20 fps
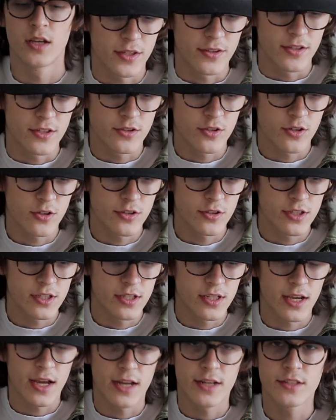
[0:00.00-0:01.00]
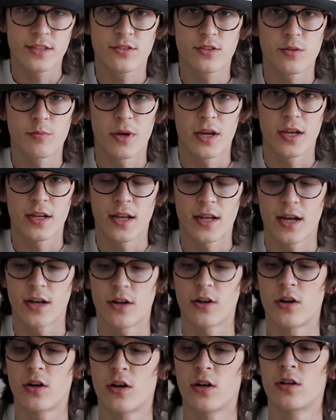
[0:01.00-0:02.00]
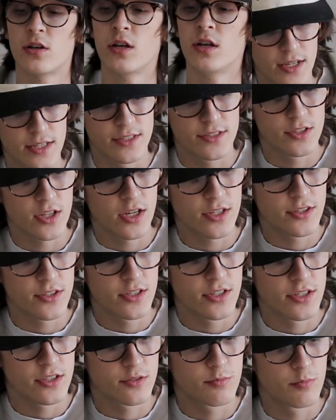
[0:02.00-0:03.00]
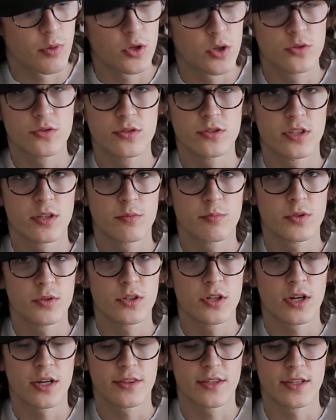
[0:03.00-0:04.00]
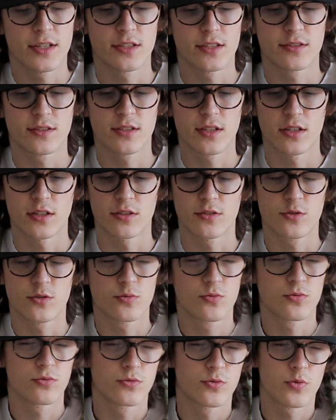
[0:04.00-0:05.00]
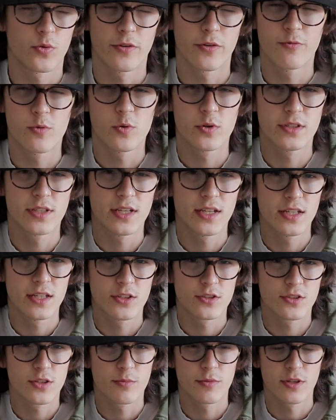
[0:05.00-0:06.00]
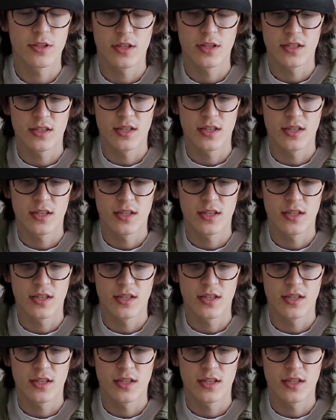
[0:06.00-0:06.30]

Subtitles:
These are the Hedi Slimane era. It's not the exposed zipper, I think it's 2014 or something like